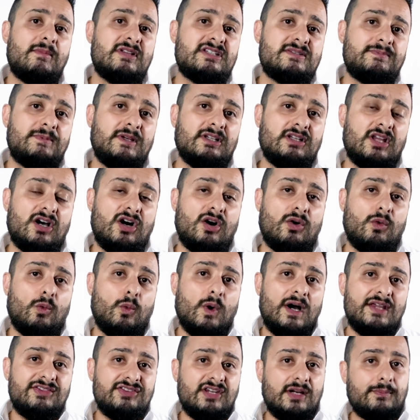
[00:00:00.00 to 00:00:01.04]
below
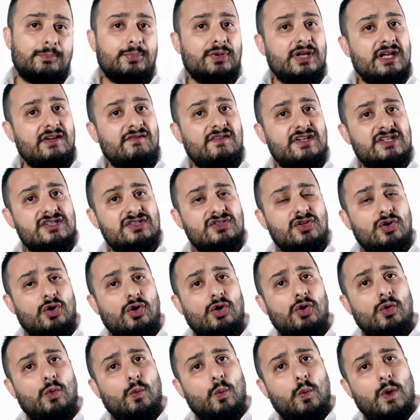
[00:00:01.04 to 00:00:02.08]
what their previous
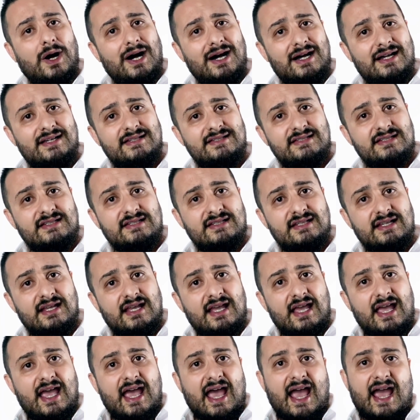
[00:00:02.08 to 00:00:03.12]
goal was
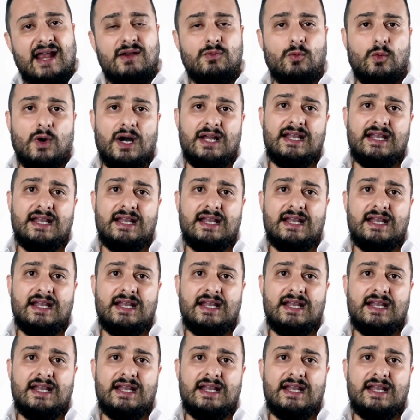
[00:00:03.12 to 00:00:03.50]
and what